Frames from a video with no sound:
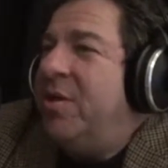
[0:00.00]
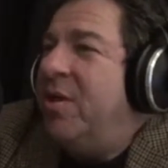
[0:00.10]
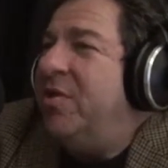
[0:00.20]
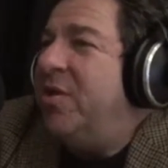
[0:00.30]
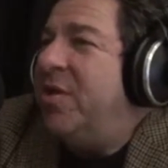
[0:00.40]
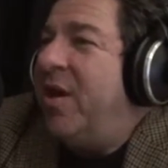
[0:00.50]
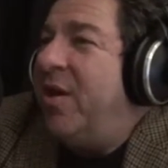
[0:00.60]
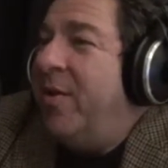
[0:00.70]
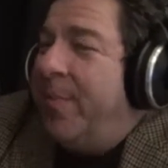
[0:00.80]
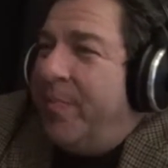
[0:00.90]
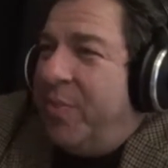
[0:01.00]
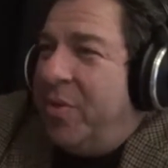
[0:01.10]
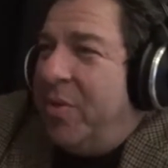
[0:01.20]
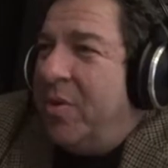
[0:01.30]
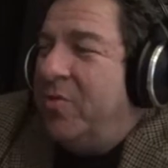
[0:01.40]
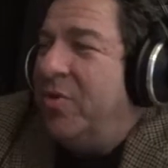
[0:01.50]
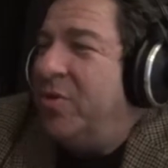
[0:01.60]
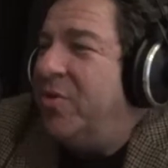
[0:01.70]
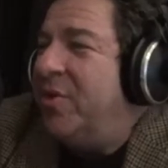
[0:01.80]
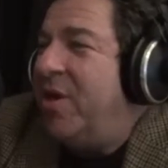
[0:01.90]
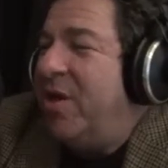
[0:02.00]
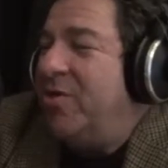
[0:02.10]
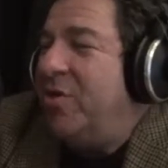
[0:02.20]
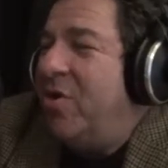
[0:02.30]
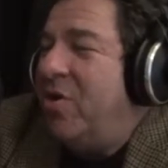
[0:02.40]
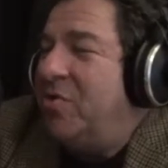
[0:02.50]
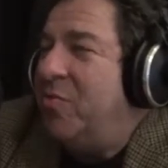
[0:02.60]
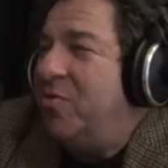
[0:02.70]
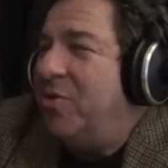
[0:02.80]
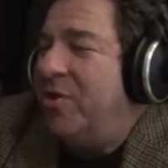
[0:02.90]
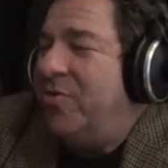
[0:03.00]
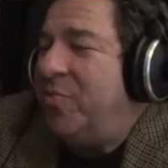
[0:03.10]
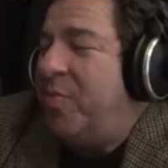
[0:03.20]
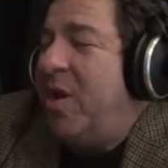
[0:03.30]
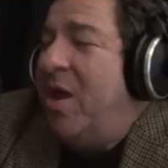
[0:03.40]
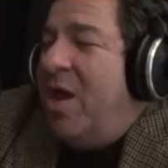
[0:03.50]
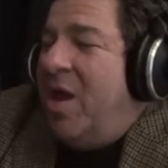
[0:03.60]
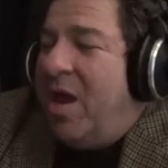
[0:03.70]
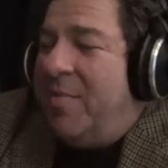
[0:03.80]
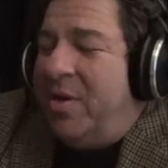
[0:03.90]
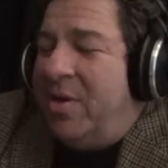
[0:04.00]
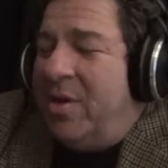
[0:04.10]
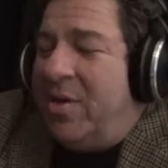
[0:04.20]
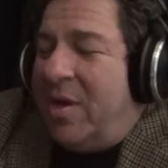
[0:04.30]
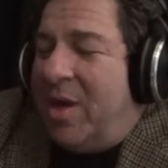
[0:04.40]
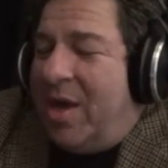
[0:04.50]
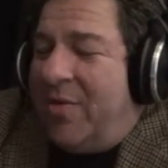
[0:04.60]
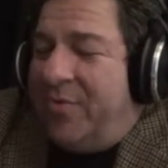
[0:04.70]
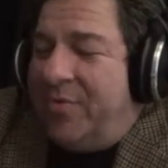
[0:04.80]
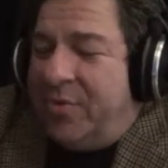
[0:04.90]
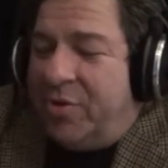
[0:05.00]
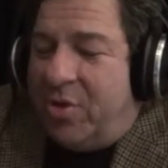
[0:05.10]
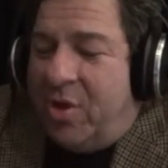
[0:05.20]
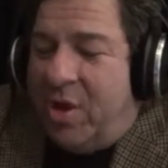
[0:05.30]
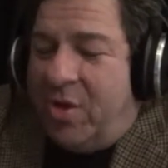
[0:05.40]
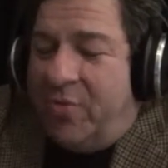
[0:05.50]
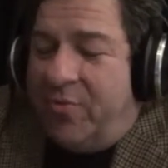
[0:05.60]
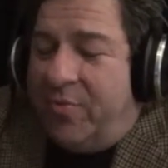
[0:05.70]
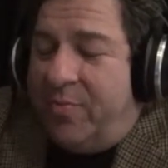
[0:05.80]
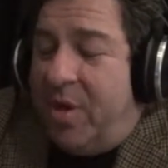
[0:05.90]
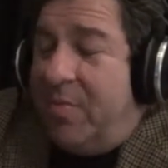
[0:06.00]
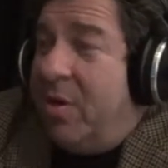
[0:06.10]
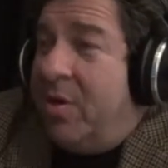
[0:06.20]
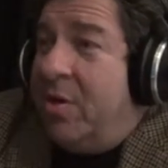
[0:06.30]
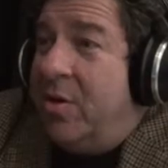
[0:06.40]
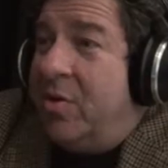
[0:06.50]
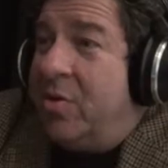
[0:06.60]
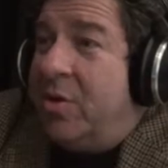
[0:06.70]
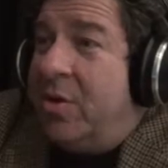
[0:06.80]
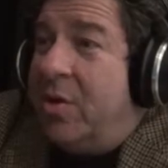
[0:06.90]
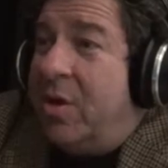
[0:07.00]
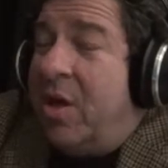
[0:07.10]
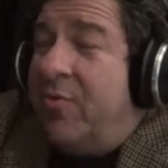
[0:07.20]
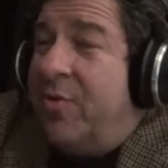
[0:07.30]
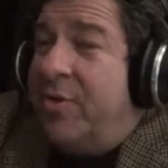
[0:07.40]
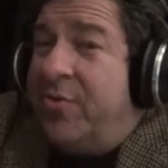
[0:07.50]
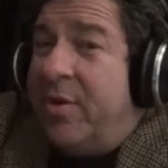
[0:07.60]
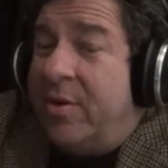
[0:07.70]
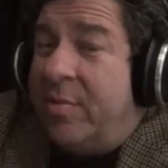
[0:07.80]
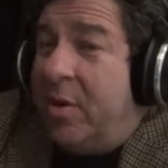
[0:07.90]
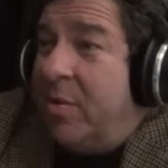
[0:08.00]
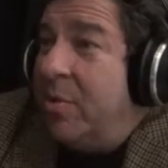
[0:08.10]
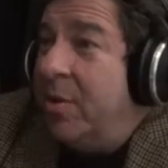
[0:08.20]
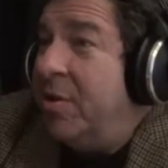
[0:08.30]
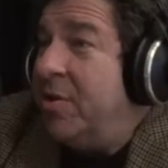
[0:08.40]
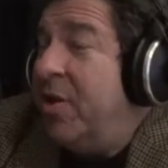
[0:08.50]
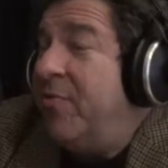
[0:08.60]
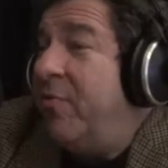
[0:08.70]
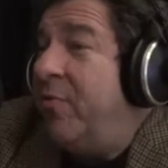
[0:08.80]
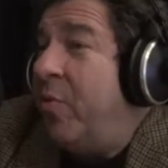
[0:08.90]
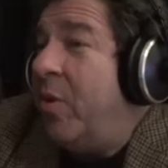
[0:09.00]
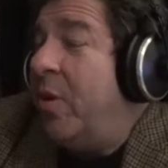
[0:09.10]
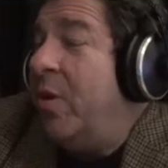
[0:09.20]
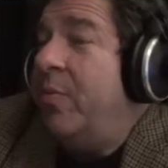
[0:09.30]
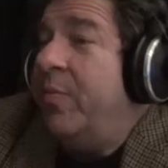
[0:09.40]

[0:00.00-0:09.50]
easy tag. It's an easy tag. Chicago's most dangerous. But I mean, I've lived in Chicago for many, many years, and I've always found it to be completely safe everywhere I go.